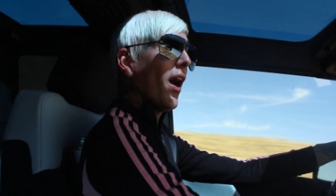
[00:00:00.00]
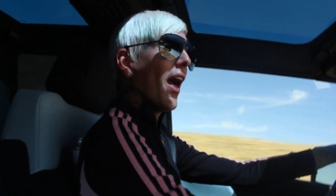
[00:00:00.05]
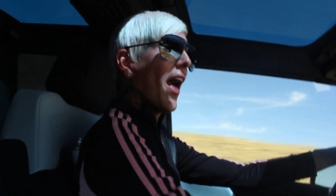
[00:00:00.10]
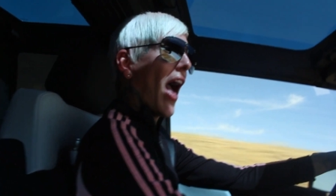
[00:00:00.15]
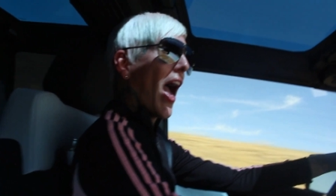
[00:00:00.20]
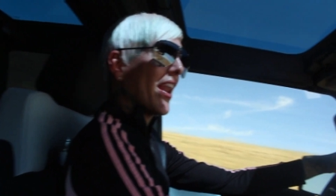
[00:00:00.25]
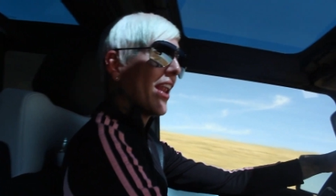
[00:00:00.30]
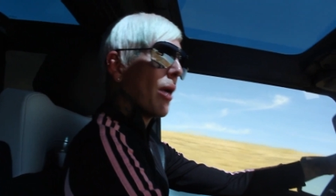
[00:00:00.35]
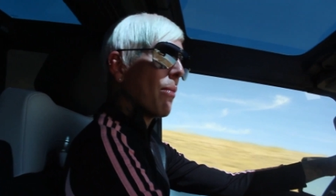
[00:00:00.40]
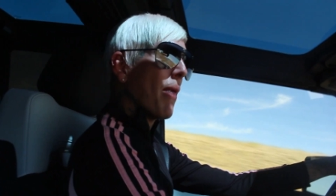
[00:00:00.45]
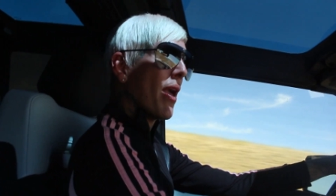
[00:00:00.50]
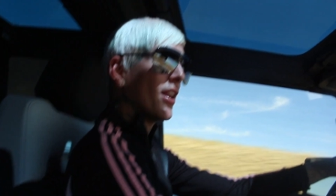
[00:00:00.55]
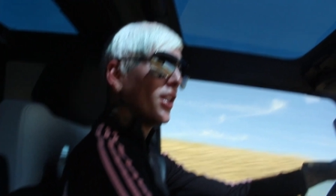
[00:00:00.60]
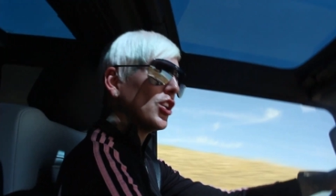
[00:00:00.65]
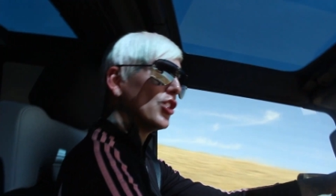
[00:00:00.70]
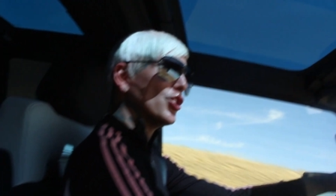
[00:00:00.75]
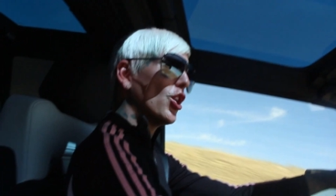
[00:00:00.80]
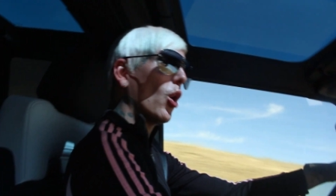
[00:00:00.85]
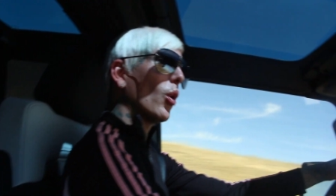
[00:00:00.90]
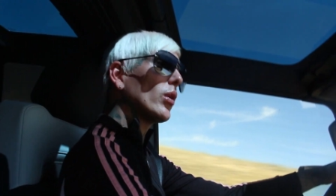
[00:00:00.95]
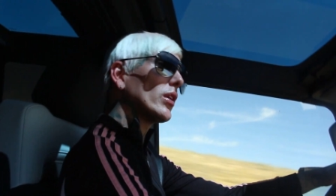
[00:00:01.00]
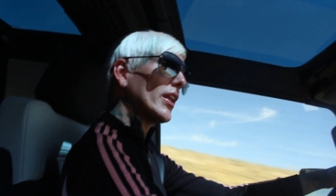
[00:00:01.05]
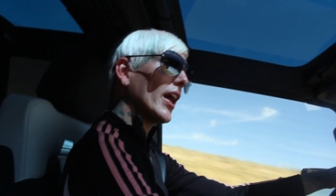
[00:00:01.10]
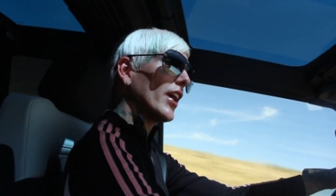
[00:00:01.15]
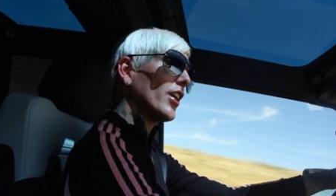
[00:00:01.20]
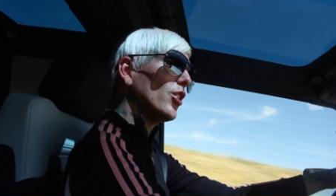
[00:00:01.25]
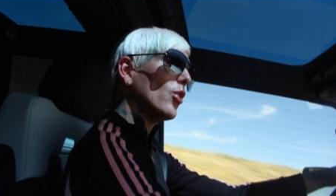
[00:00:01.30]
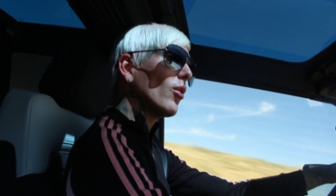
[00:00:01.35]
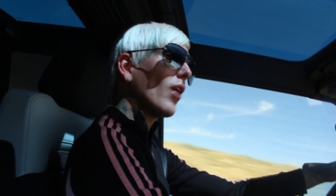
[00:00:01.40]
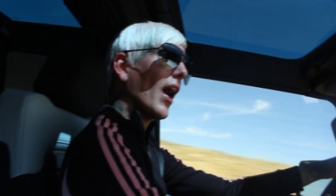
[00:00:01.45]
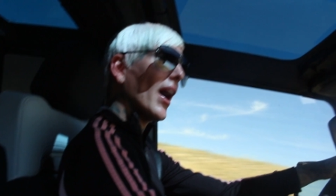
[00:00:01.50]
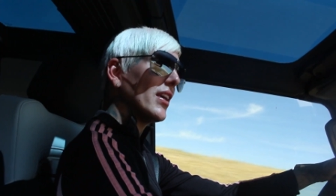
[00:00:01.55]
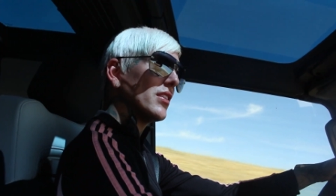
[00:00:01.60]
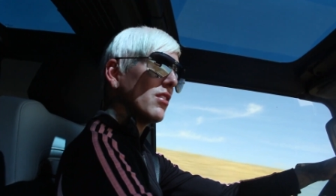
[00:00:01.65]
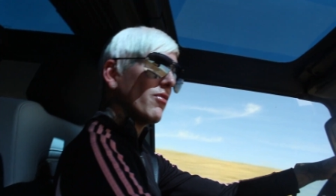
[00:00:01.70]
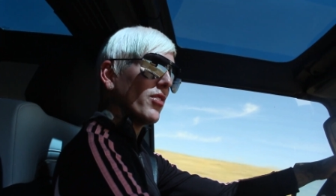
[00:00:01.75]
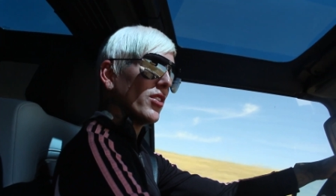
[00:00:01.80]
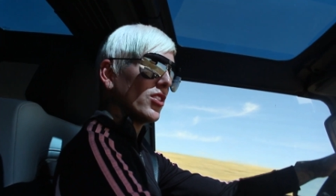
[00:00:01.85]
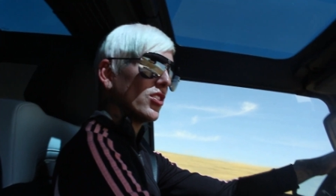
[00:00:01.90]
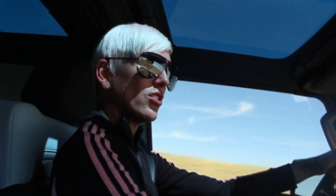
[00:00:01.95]
Right. And I made a joke like, you
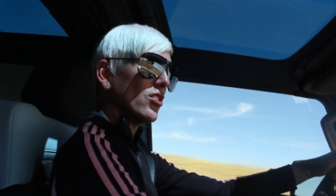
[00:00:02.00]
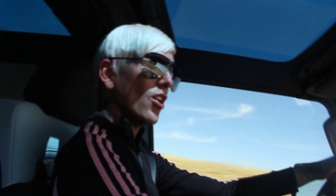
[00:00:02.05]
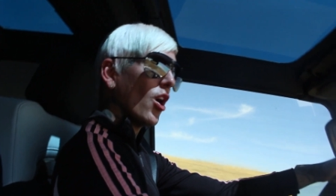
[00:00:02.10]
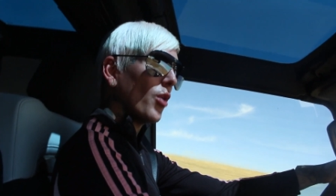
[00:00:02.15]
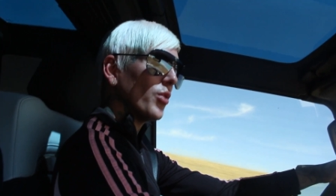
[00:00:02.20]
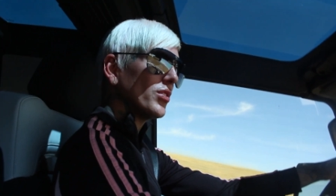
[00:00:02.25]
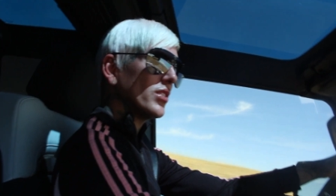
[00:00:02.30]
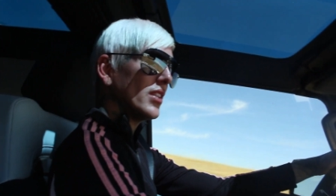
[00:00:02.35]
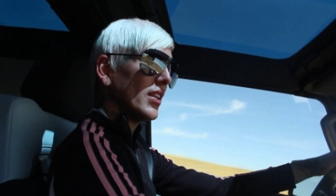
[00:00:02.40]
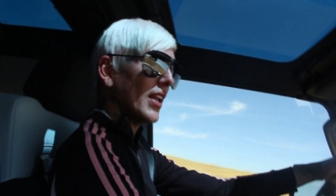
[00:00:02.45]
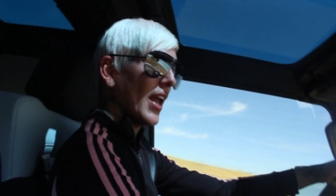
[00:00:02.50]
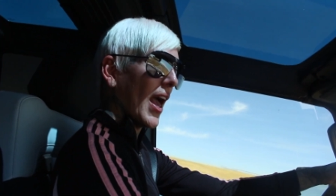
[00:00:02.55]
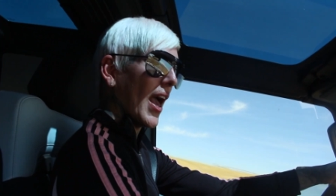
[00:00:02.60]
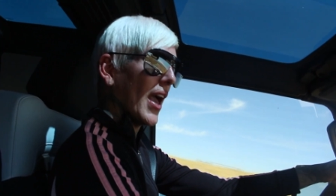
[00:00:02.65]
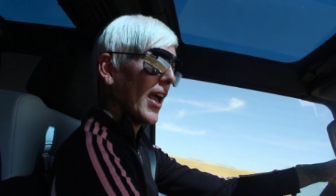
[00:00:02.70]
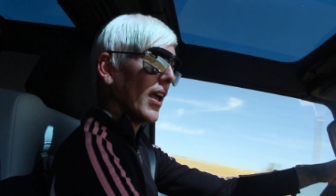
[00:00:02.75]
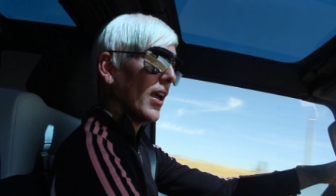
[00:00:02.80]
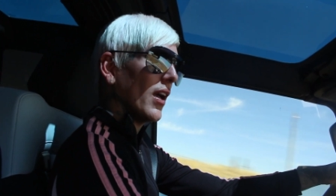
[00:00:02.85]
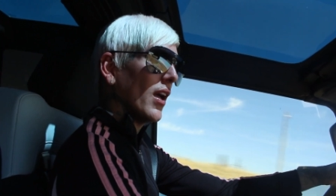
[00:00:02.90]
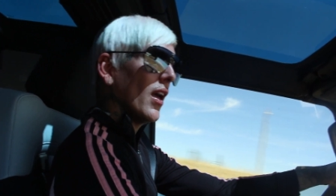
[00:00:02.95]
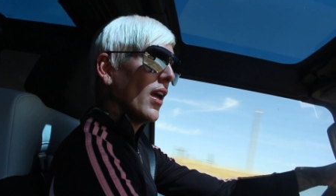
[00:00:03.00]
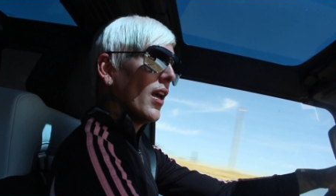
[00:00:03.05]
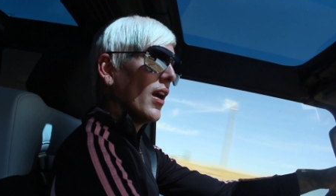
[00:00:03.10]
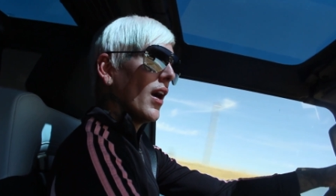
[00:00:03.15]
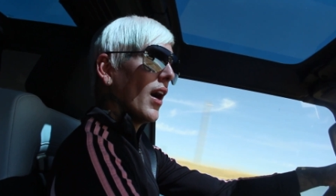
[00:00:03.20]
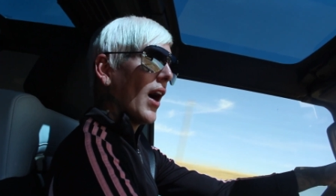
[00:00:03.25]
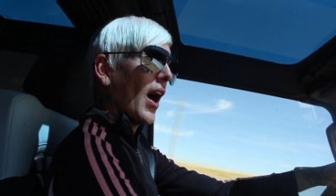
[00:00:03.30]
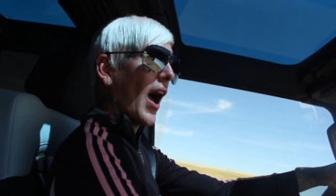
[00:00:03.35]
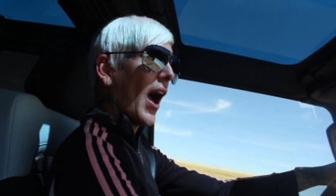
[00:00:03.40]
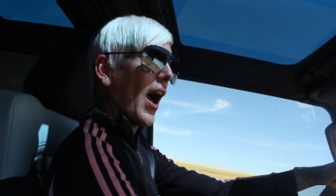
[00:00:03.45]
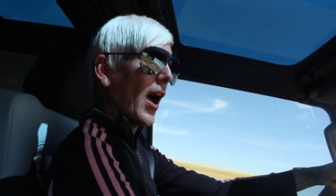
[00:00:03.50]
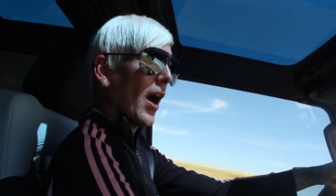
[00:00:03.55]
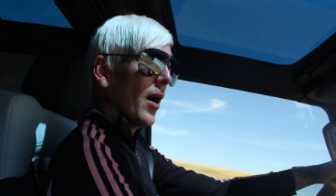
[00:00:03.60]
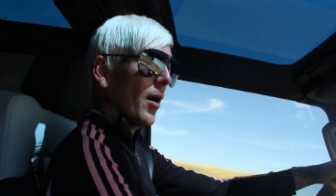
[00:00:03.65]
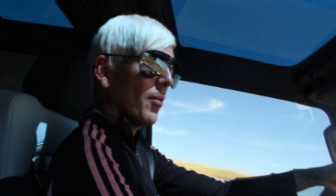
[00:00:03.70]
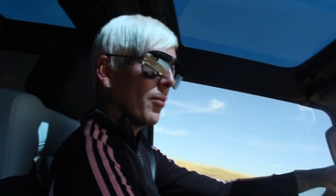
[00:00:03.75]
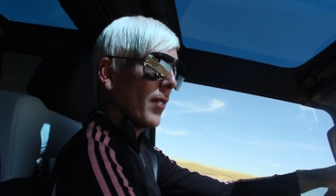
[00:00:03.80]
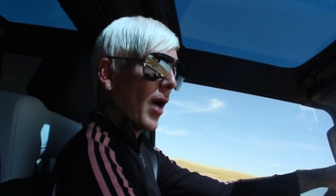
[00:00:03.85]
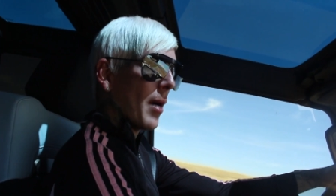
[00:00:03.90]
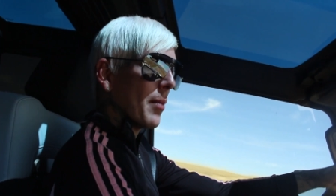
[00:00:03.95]
guys, if it snows today,
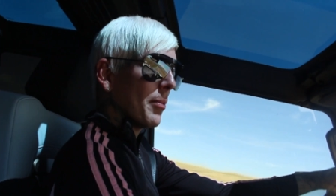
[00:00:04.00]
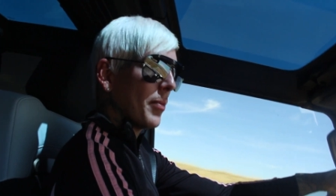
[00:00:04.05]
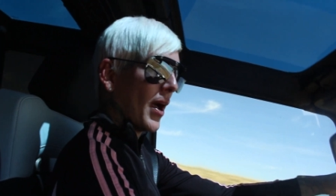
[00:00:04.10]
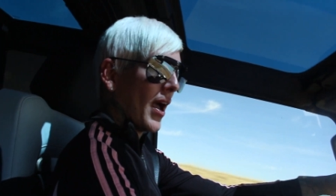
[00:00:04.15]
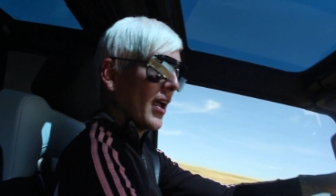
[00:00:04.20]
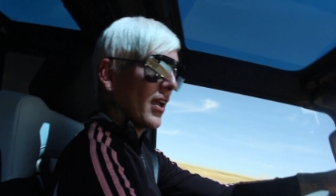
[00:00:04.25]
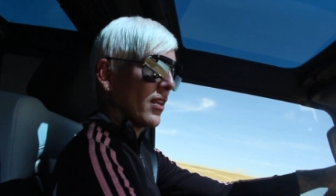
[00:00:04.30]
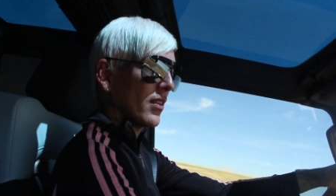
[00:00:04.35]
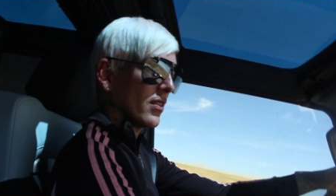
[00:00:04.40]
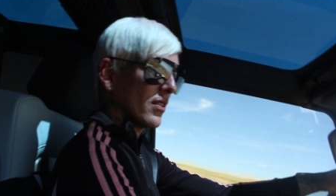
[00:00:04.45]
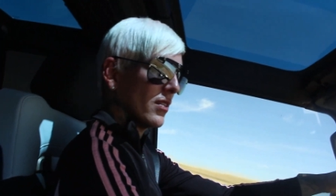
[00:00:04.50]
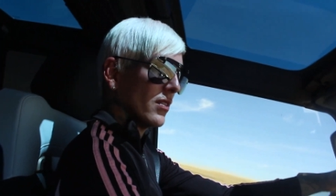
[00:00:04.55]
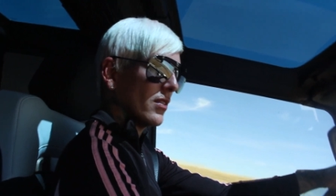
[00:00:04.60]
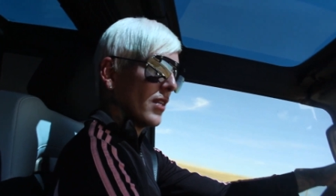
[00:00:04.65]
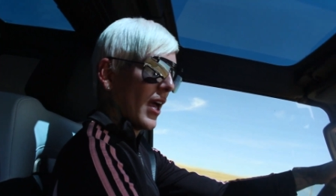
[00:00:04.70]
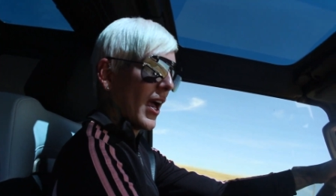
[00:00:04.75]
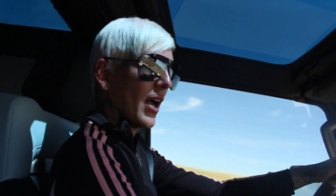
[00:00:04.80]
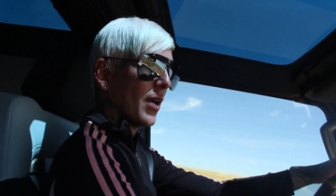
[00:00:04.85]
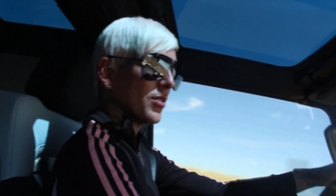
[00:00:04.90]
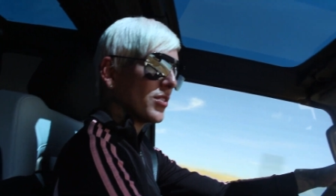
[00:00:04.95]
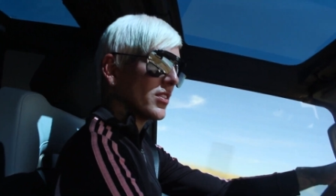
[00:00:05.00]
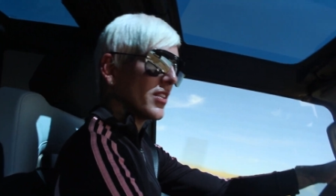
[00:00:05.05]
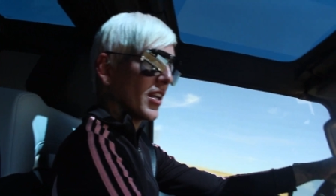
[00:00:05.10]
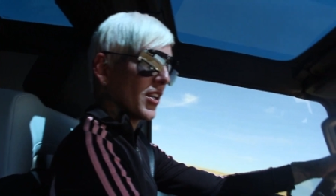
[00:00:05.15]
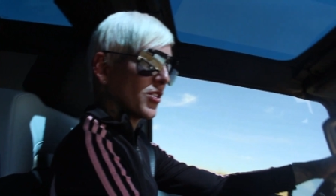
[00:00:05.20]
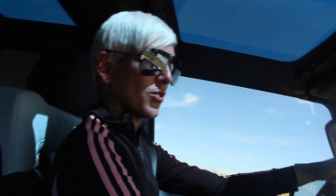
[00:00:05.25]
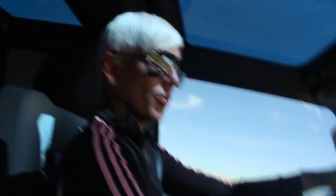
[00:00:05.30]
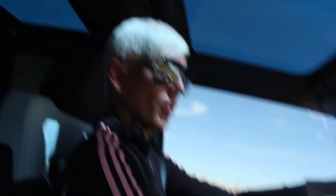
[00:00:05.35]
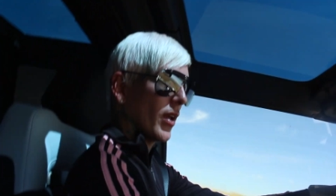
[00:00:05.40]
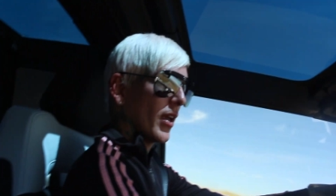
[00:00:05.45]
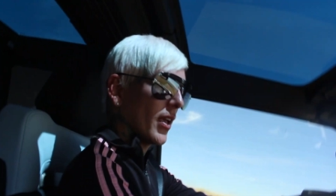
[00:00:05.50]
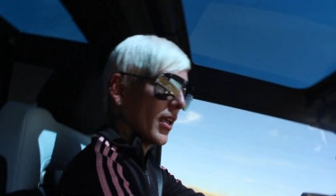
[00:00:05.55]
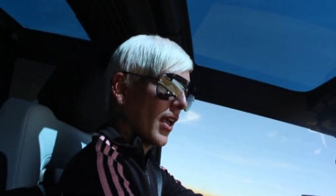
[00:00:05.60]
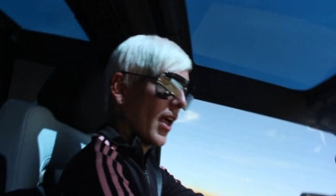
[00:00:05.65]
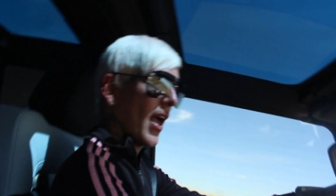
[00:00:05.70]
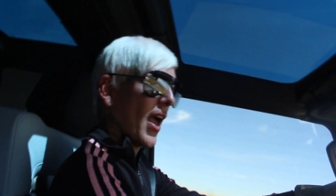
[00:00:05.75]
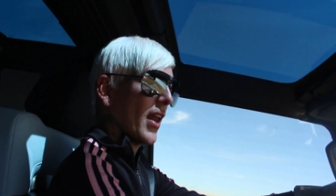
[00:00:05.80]
um, I'm buying a house next week.